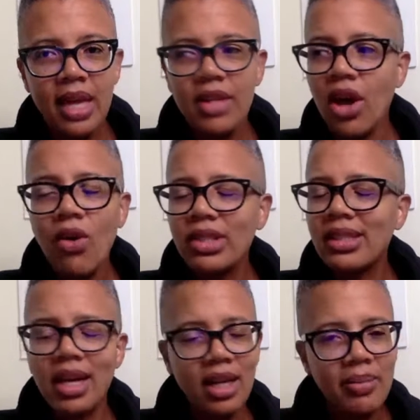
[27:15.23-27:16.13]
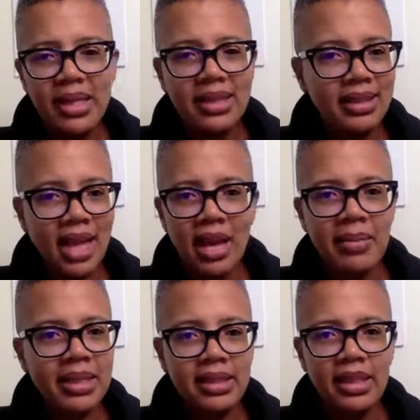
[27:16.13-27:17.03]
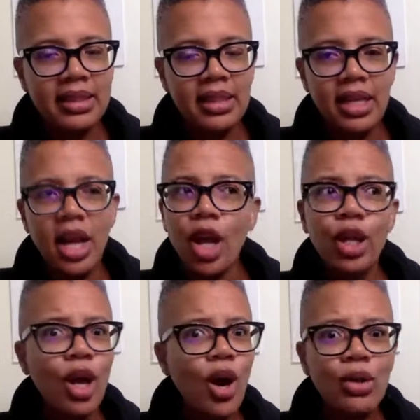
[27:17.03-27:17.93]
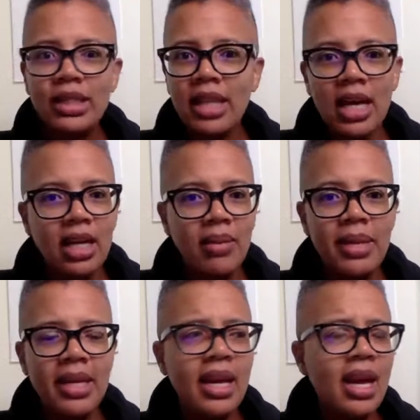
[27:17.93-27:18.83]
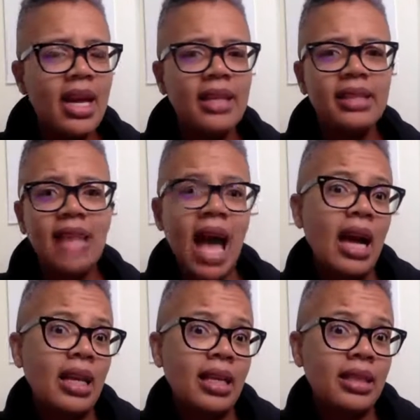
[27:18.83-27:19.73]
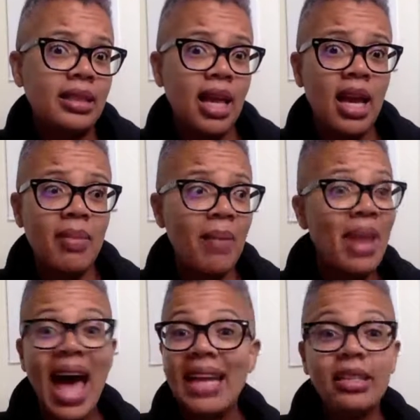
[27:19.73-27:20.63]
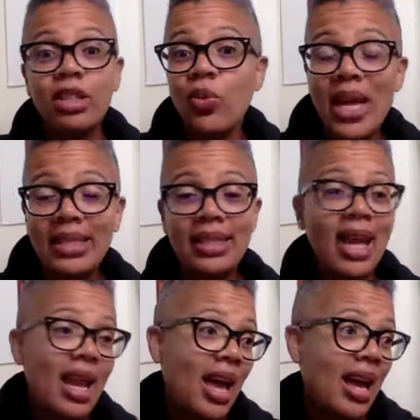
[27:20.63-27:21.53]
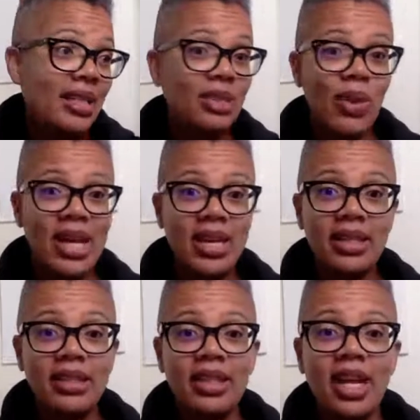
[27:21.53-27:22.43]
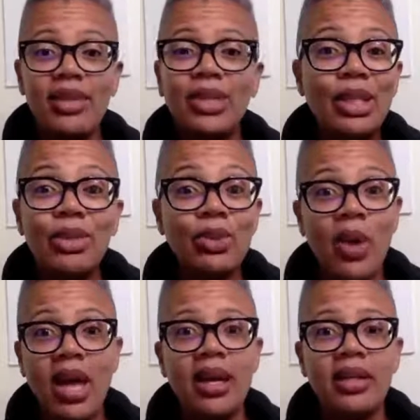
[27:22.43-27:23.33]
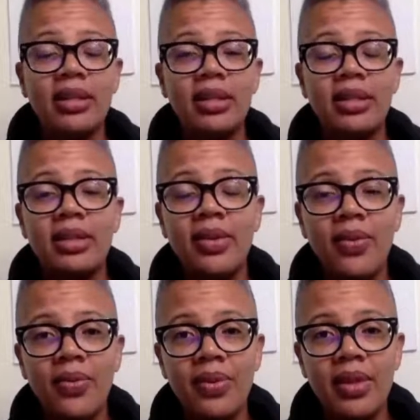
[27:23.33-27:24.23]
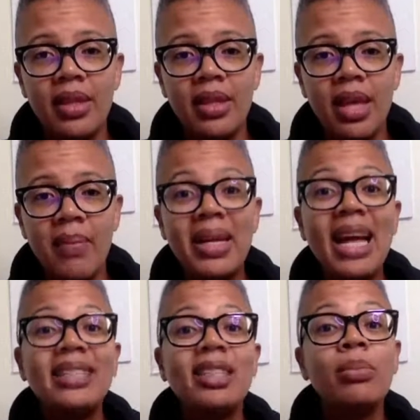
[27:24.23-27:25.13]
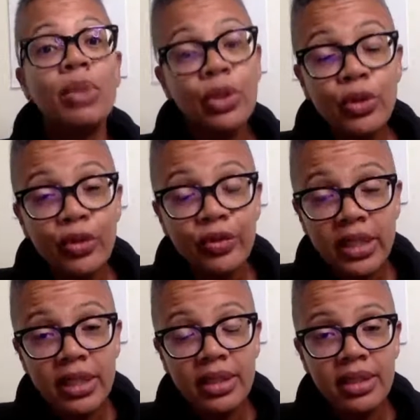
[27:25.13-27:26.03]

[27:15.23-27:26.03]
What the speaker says: No, it's not going to be the same intensity. No, it's not going to be exactly the same. I didn't sweat today like I sweat yesterday. There was no sweat, but I still moved.